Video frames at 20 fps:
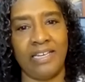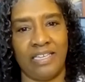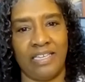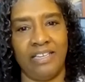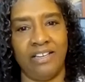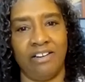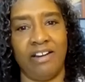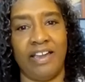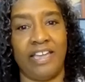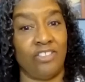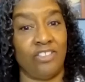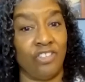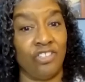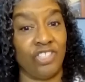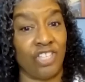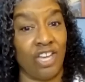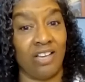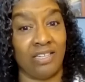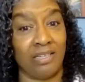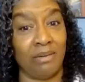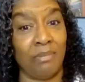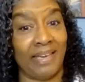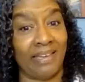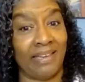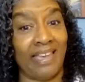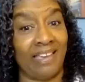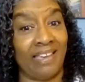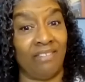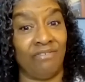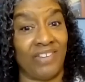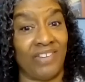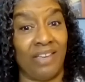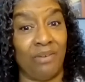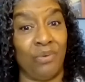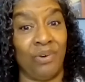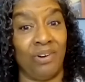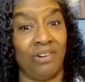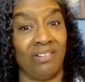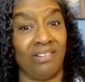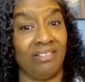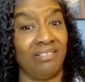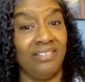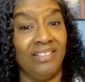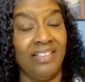of here and you're talking about out of network.